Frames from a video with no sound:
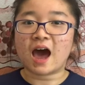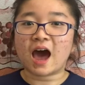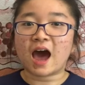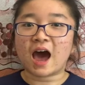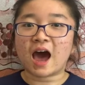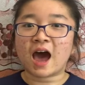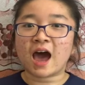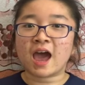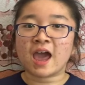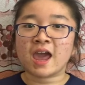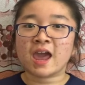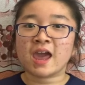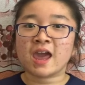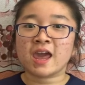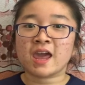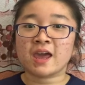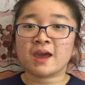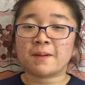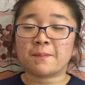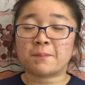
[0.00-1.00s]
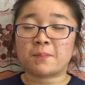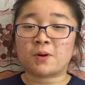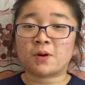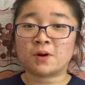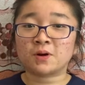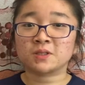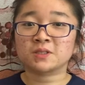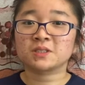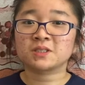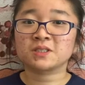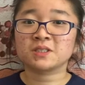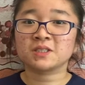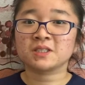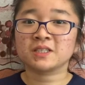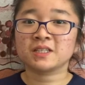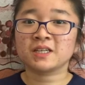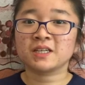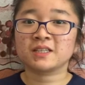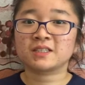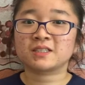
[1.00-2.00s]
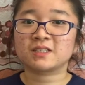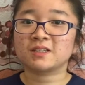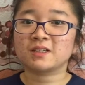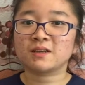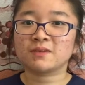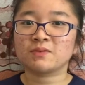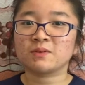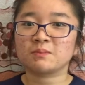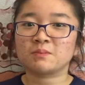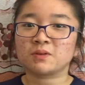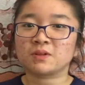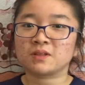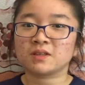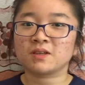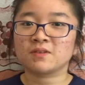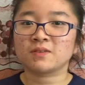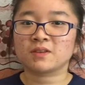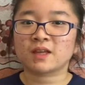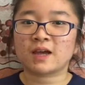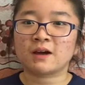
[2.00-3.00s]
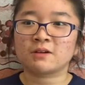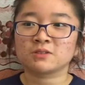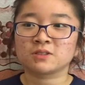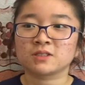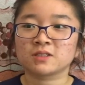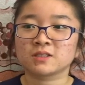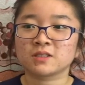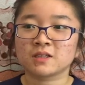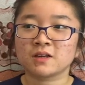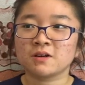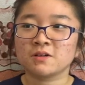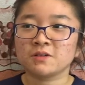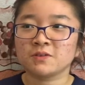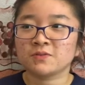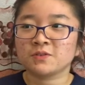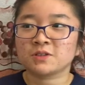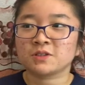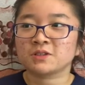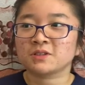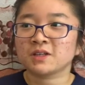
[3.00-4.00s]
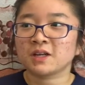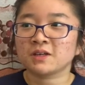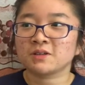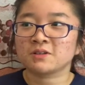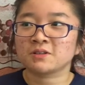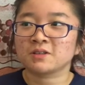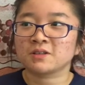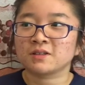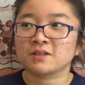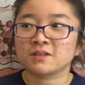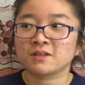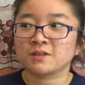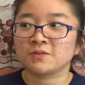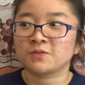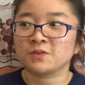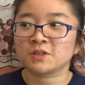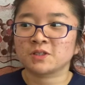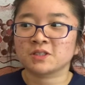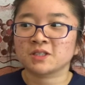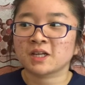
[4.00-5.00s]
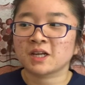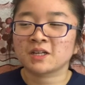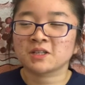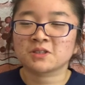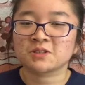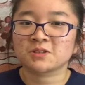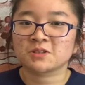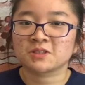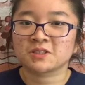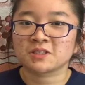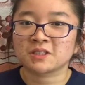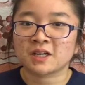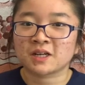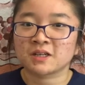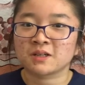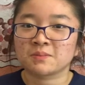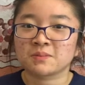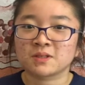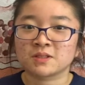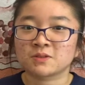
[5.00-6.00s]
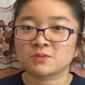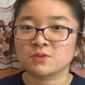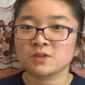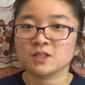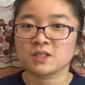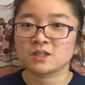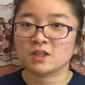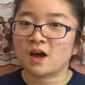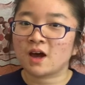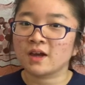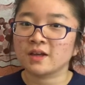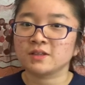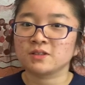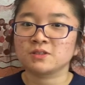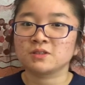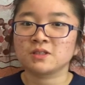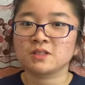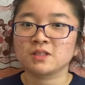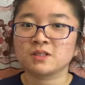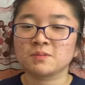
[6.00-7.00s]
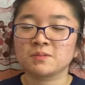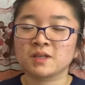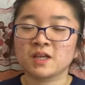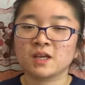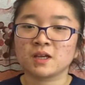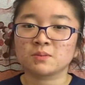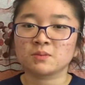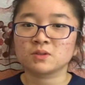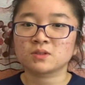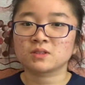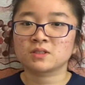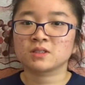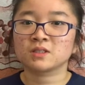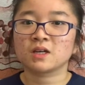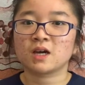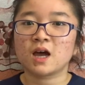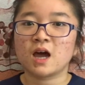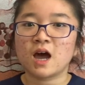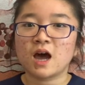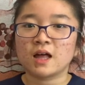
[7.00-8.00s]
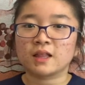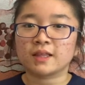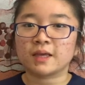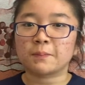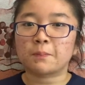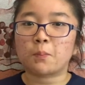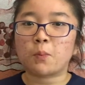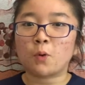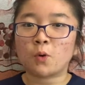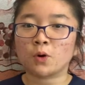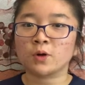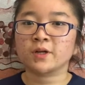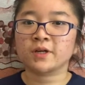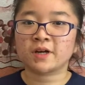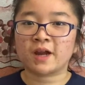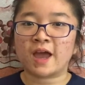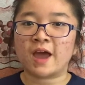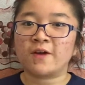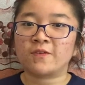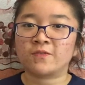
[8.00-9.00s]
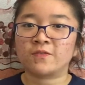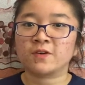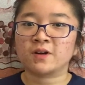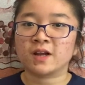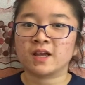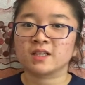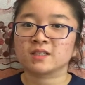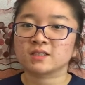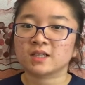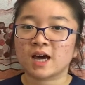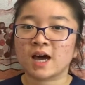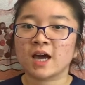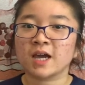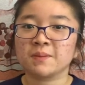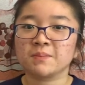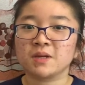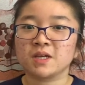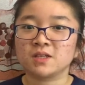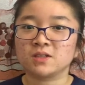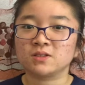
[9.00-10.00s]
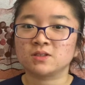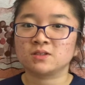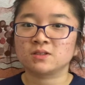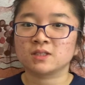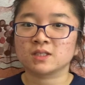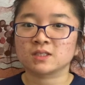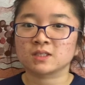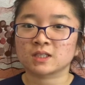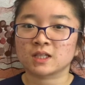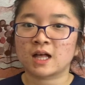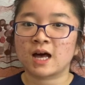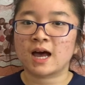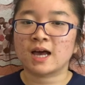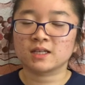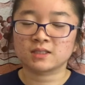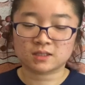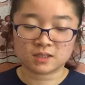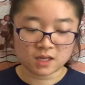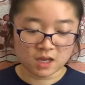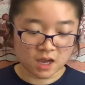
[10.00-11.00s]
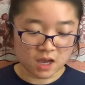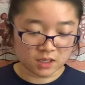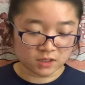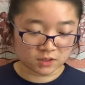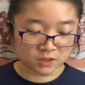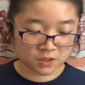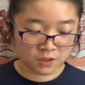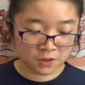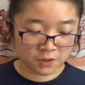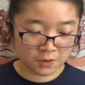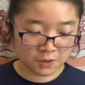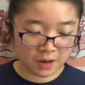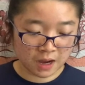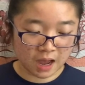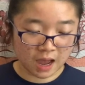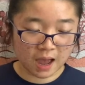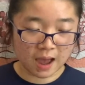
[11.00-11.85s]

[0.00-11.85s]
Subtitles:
I personally didn't even believe in that. I was just like, oh, if you're good at it, you're good at it. But it's really not. You need to be able to like pour your effort and time into this class. So